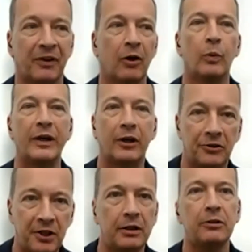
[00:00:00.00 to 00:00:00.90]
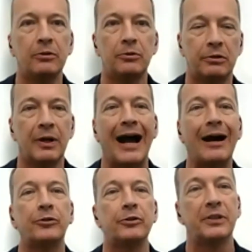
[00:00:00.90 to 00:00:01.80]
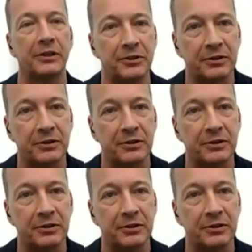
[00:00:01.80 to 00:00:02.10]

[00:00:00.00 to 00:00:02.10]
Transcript: We continue to now do this.